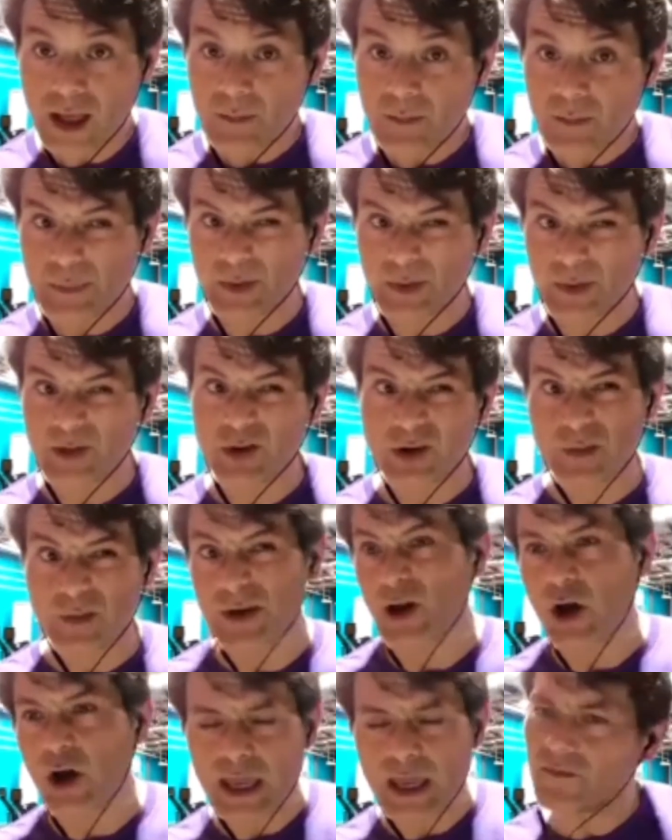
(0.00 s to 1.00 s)
People talk
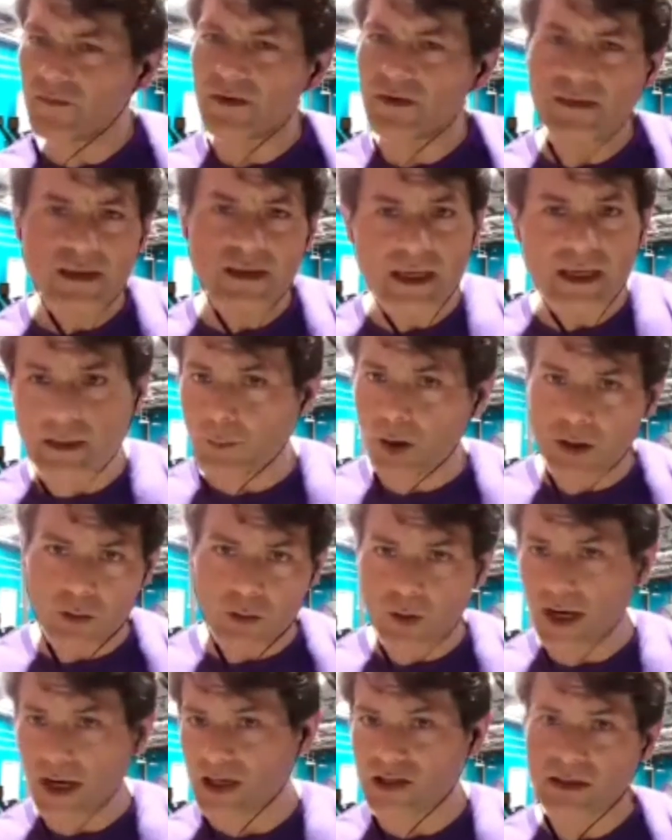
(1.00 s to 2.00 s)
about, everything in
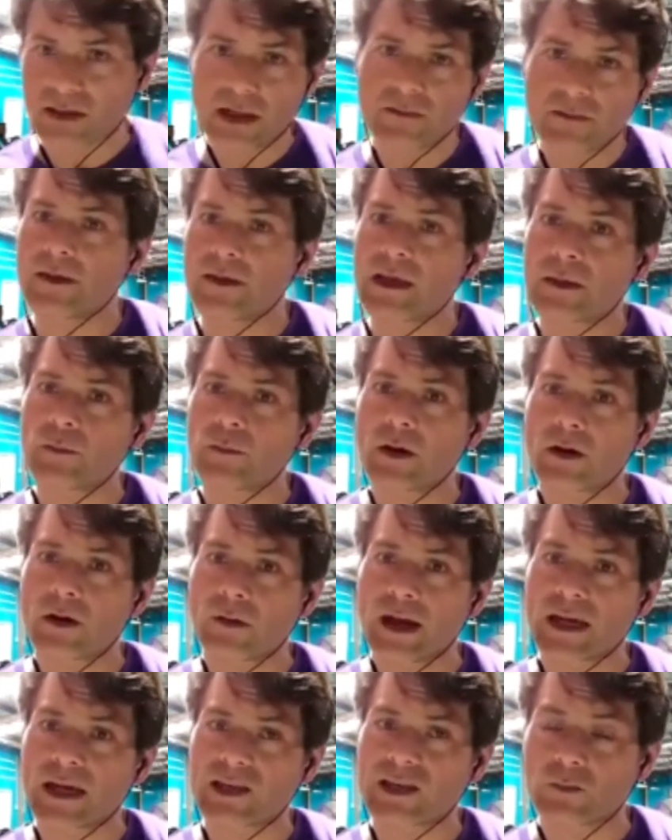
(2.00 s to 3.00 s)
moderation, everything in
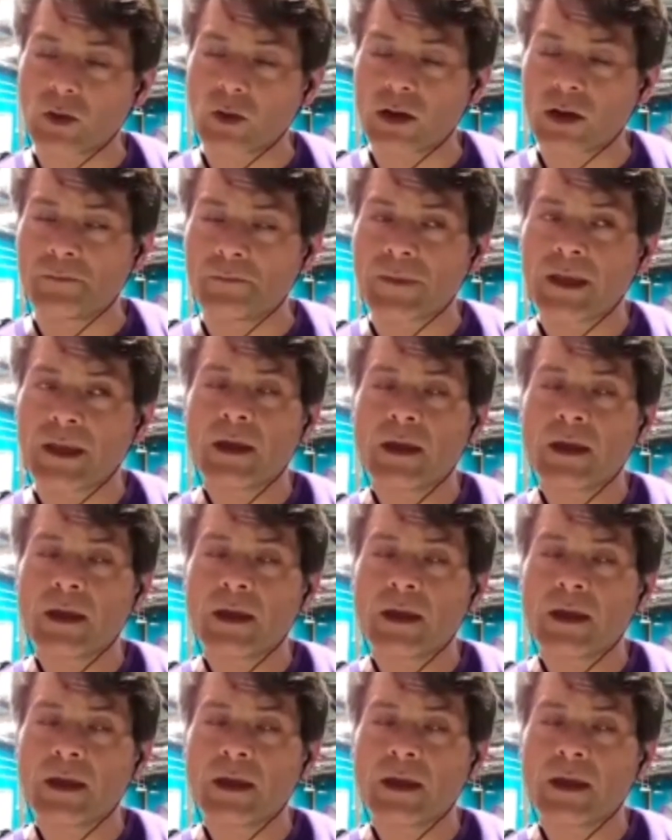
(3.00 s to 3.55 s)
moderation. Well,